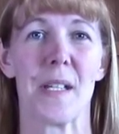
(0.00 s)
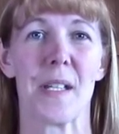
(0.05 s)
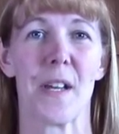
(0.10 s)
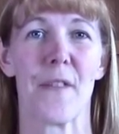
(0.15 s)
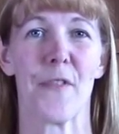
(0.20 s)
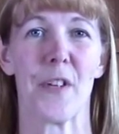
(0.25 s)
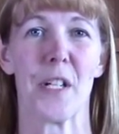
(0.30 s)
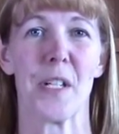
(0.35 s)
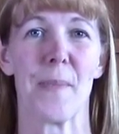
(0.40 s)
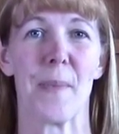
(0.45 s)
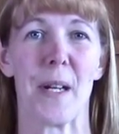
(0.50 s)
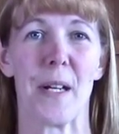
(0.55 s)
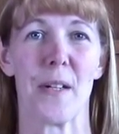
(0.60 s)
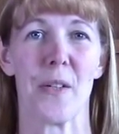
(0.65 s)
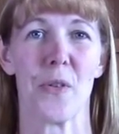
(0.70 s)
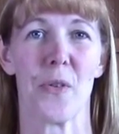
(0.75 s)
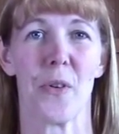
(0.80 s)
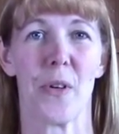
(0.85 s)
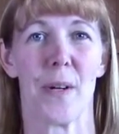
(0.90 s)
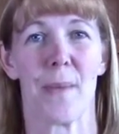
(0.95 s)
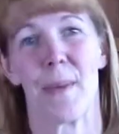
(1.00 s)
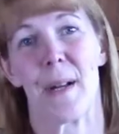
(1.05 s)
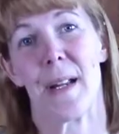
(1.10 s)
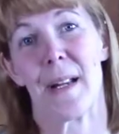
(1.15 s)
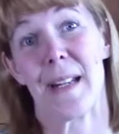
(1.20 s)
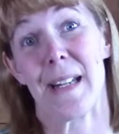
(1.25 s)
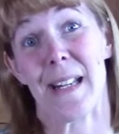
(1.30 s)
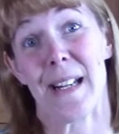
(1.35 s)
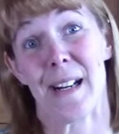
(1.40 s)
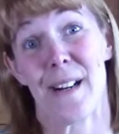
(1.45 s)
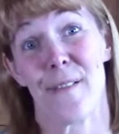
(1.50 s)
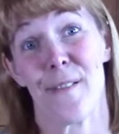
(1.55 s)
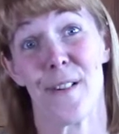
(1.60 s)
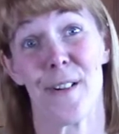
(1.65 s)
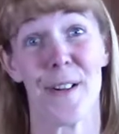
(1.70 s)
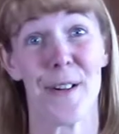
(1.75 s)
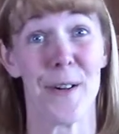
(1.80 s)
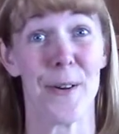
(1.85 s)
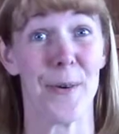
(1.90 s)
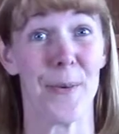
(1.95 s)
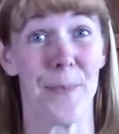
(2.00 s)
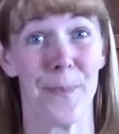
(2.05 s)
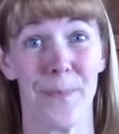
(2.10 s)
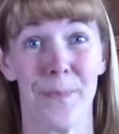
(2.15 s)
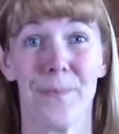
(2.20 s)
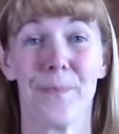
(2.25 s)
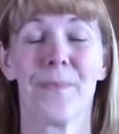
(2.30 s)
self-explanatory, but you never know.